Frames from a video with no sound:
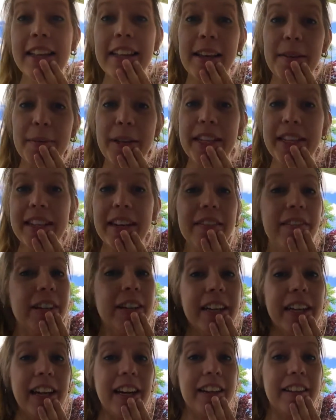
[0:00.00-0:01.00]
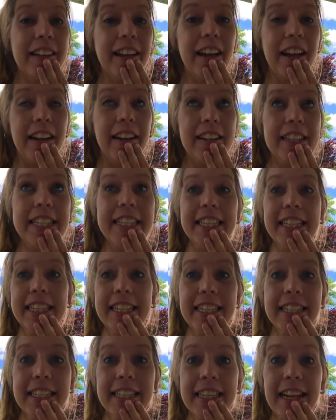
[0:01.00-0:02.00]
that means I've only got 10,
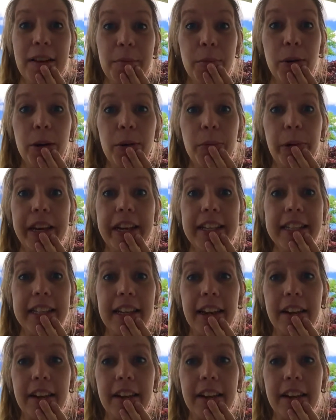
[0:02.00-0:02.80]
6 to 10 more weeks